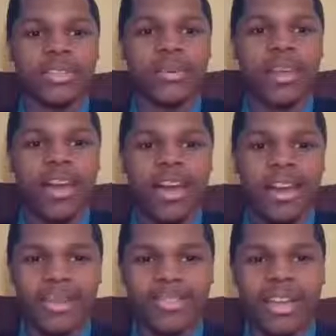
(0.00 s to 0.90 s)
quite hot
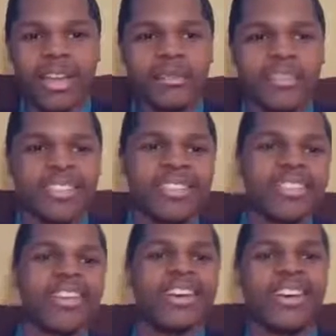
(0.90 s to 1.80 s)
outside, which
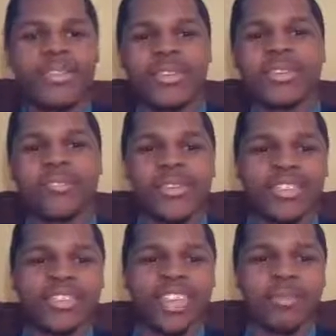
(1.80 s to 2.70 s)
is unusual for
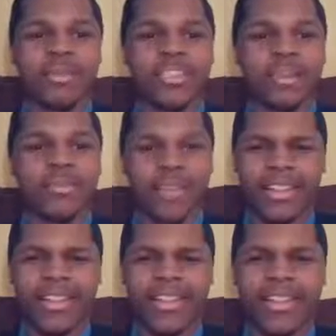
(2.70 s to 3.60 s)
this time of year, but I
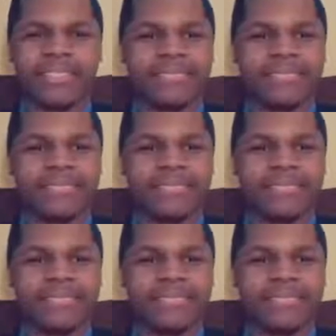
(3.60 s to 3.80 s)
like it.